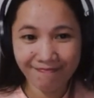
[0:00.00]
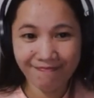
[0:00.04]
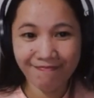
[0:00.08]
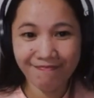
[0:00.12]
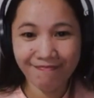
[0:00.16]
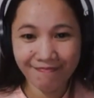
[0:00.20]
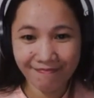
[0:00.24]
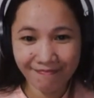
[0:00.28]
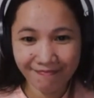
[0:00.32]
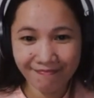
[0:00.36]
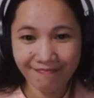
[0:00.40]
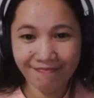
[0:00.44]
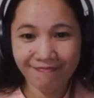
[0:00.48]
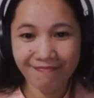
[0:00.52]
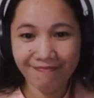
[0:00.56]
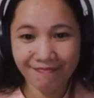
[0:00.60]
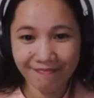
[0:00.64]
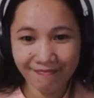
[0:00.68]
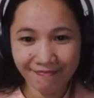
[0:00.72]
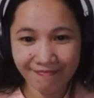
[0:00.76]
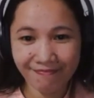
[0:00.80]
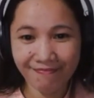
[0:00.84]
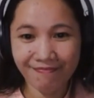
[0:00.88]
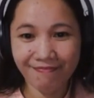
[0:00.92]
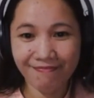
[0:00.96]

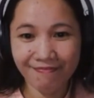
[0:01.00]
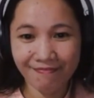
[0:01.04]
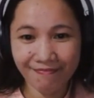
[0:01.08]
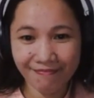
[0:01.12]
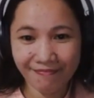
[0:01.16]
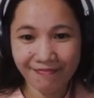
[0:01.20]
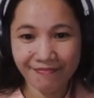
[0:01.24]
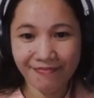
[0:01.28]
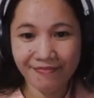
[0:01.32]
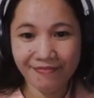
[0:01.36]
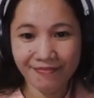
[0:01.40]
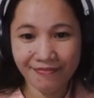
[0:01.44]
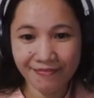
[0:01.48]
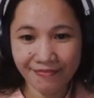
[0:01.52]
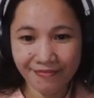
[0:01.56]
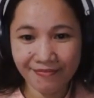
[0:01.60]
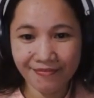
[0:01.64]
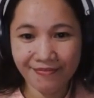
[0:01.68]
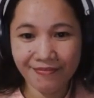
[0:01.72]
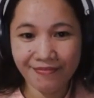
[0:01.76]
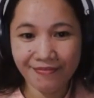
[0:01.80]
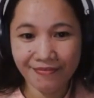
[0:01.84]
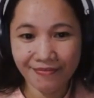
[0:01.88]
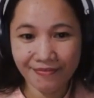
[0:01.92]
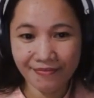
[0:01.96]

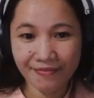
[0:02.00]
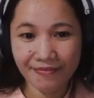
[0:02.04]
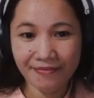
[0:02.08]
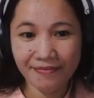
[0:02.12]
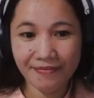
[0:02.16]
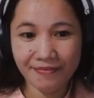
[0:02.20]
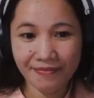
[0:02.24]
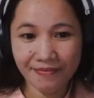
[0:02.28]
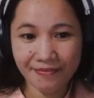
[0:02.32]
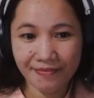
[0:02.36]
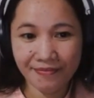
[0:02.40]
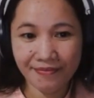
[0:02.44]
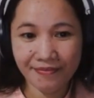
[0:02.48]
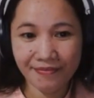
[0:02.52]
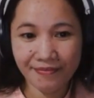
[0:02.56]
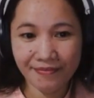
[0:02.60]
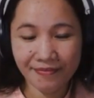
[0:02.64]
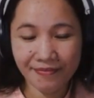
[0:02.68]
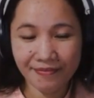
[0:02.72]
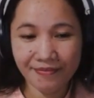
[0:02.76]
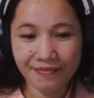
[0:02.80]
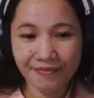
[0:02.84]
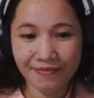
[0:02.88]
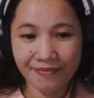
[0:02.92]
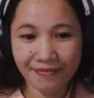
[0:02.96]

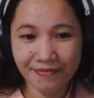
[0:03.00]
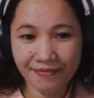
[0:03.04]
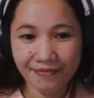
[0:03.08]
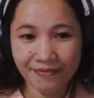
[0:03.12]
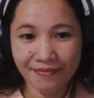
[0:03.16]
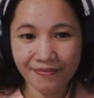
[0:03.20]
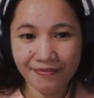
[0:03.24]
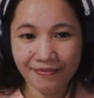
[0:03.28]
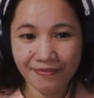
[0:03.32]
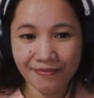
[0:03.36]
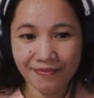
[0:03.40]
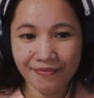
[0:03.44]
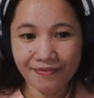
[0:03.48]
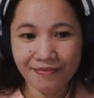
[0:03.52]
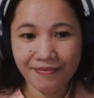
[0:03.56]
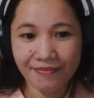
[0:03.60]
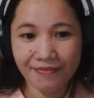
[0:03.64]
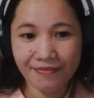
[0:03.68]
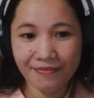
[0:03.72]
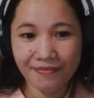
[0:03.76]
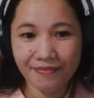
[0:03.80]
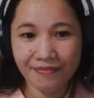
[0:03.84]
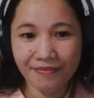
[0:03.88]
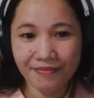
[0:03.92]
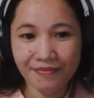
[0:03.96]

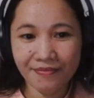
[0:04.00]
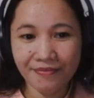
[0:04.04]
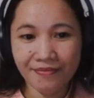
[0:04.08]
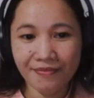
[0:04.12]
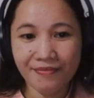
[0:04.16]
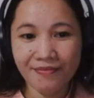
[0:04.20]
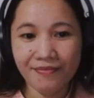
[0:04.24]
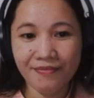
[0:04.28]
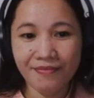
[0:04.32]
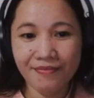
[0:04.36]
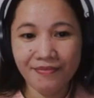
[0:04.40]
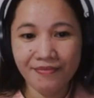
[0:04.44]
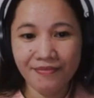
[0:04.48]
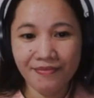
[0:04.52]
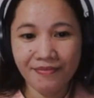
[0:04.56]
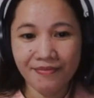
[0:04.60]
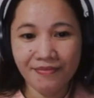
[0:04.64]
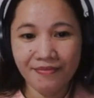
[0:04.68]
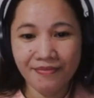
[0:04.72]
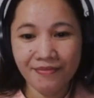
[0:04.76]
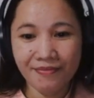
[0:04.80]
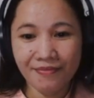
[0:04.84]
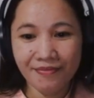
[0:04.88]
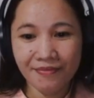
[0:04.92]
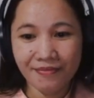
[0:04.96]

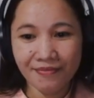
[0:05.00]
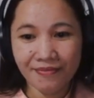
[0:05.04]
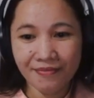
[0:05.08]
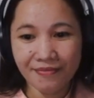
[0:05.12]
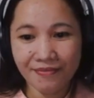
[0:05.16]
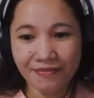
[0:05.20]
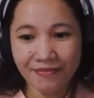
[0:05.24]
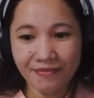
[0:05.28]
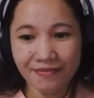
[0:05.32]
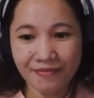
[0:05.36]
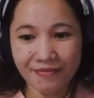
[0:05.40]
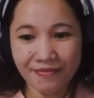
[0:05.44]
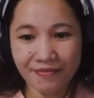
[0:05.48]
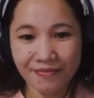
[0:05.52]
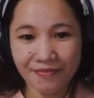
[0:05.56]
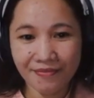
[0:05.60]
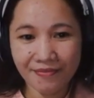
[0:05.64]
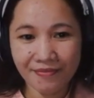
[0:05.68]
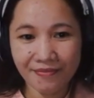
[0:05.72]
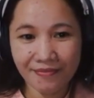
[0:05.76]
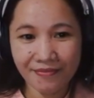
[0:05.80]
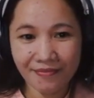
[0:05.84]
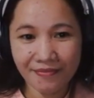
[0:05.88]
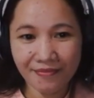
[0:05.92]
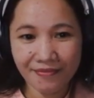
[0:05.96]

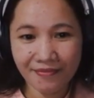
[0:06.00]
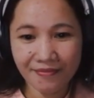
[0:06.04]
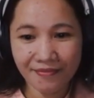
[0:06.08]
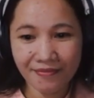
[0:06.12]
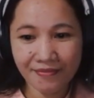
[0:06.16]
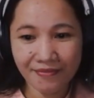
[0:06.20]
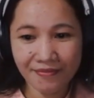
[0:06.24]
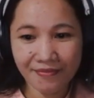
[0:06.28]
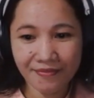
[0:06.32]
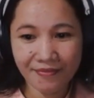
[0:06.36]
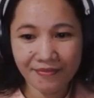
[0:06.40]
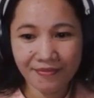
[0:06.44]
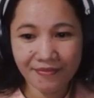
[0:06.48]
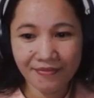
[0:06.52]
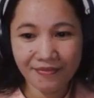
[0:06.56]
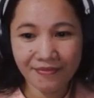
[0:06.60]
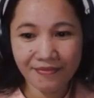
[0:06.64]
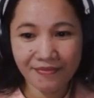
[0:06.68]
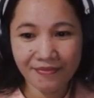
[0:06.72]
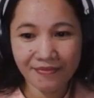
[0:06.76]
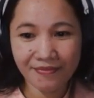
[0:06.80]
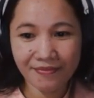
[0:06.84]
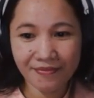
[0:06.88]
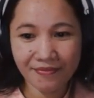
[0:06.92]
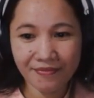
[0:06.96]

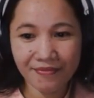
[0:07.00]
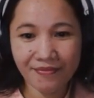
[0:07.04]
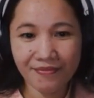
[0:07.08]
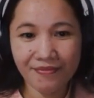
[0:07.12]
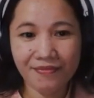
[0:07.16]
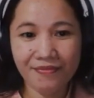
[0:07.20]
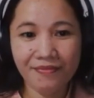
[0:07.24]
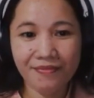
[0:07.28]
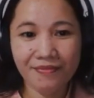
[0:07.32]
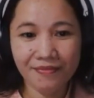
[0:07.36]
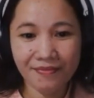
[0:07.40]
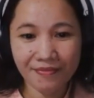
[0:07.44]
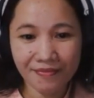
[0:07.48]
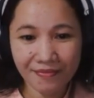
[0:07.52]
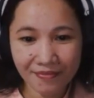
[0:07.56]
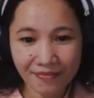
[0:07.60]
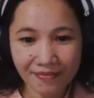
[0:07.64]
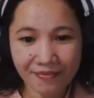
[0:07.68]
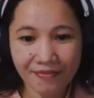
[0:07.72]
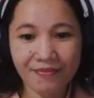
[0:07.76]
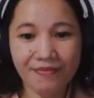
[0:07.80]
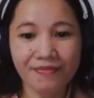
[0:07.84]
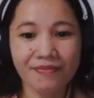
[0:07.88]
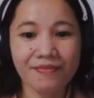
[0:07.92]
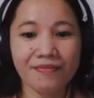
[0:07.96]
(not speaking)